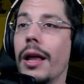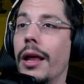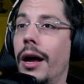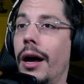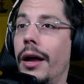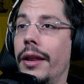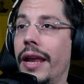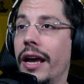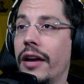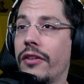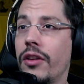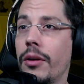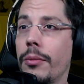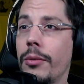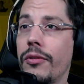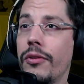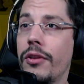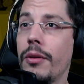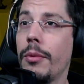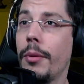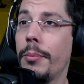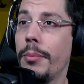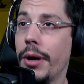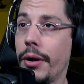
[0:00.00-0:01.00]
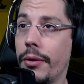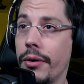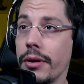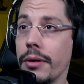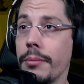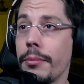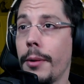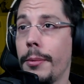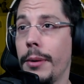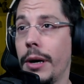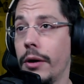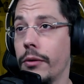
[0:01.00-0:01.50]
Next up is the Barbarian.
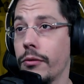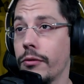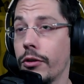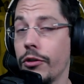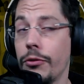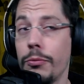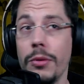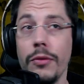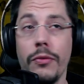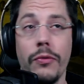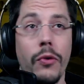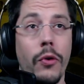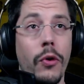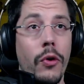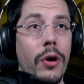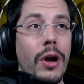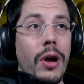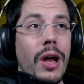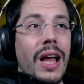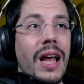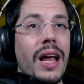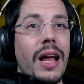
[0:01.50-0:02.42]
Barbarian was before